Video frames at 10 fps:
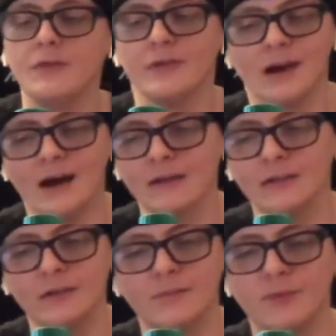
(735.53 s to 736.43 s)
They're not a
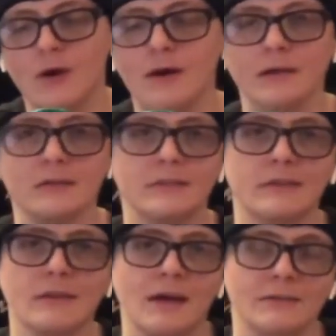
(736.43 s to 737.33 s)
good product,
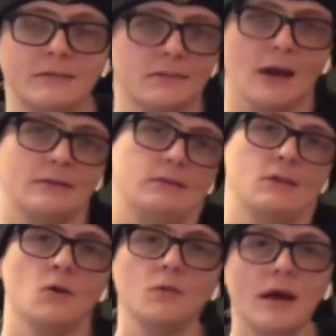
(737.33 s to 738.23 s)
and I just
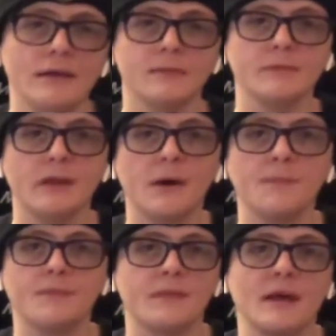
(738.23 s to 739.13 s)
don't like them, you
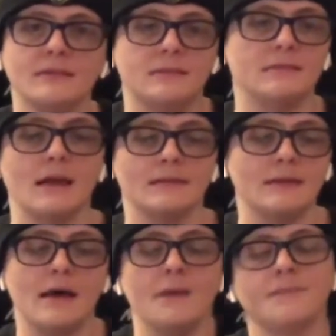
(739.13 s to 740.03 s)
know, and that's
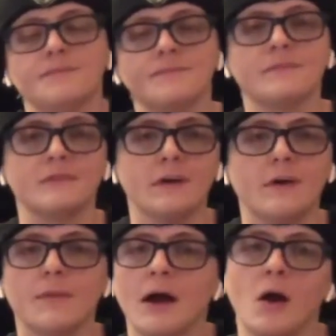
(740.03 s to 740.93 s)
that.
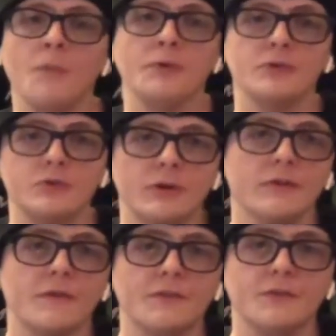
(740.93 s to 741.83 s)
So I hope you enjoyed
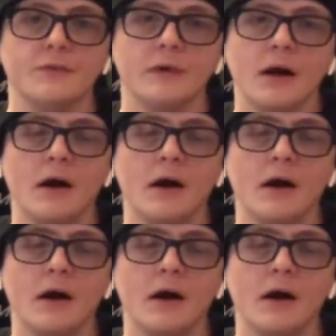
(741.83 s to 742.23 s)
the review.